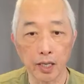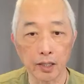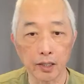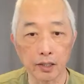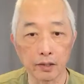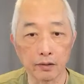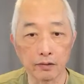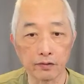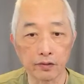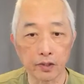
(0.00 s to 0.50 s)
in
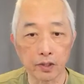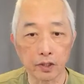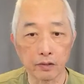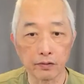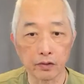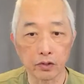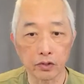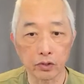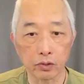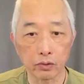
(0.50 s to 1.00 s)
front of your
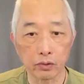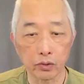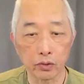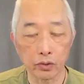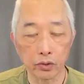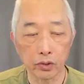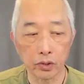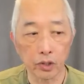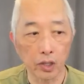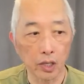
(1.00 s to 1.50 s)
shoulder,
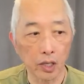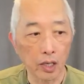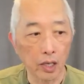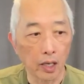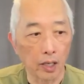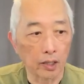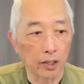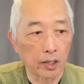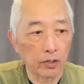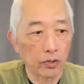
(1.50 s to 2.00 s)

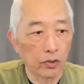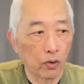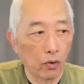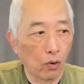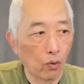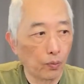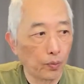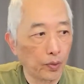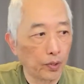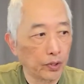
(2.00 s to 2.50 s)
and then you
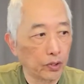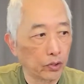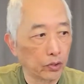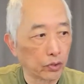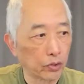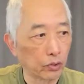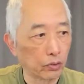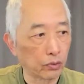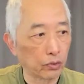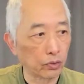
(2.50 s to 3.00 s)
open your
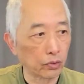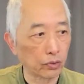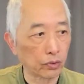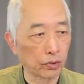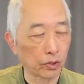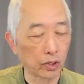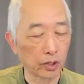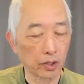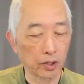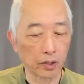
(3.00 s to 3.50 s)
shoulder.
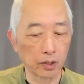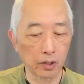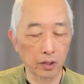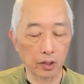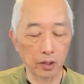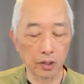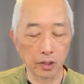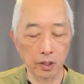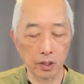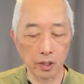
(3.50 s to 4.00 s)

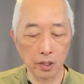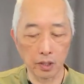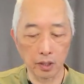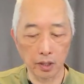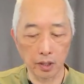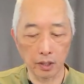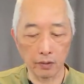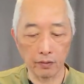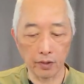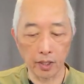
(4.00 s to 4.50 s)

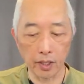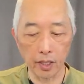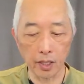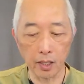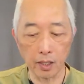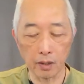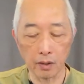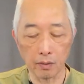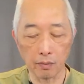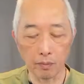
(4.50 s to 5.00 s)
Get ready.
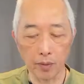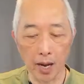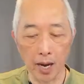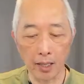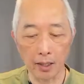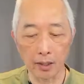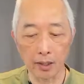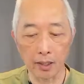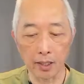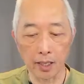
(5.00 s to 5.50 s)
Back
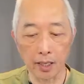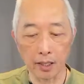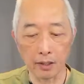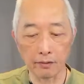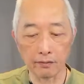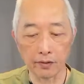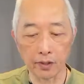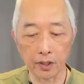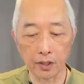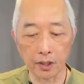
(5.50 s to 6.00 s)
of the hand
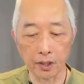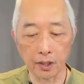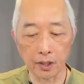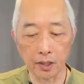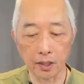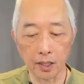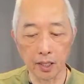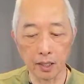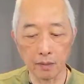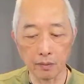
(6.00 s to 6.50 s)
facing the
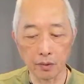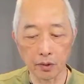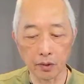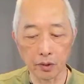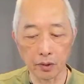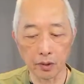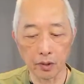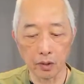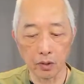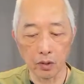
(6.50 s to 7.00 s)
camera.
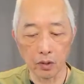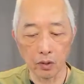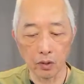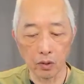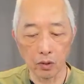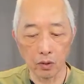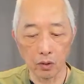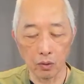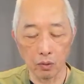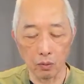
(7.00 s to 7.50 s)

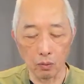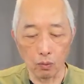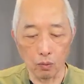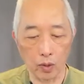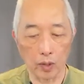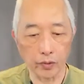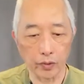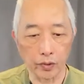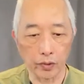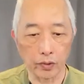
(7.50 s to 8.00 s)

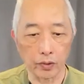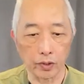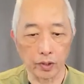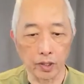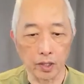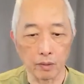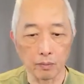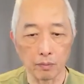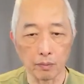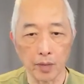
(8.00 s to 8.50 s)
1,
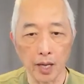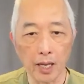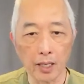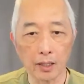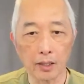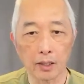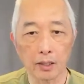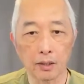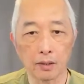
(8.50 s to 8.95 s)
come back.